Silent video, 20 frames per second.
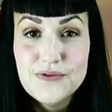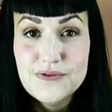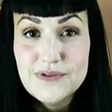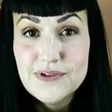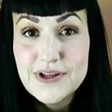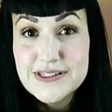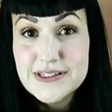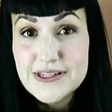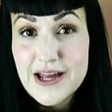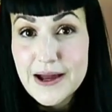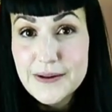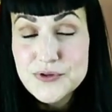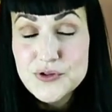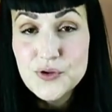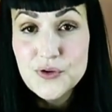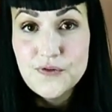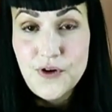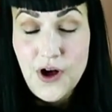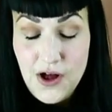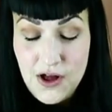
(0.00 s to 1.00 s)
it's time to
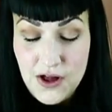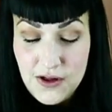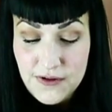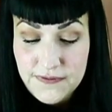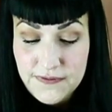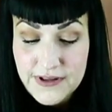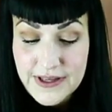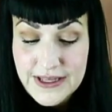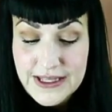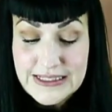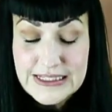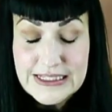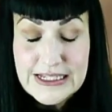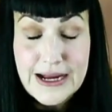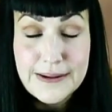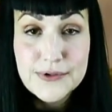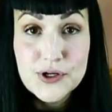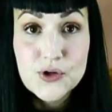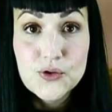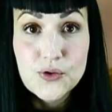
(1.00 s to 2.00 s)
evolve. It's
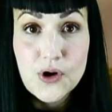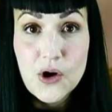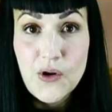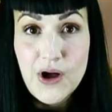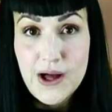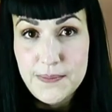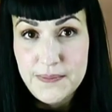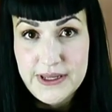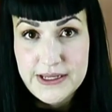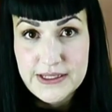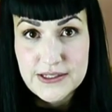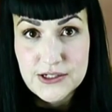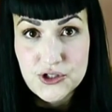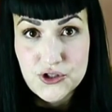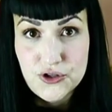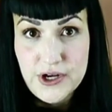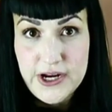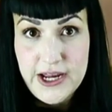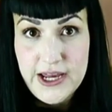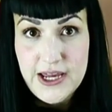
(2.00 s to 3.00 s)
time to grow up like the
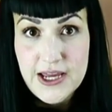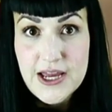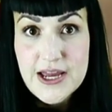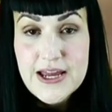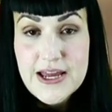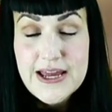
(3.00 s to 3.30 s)
tree.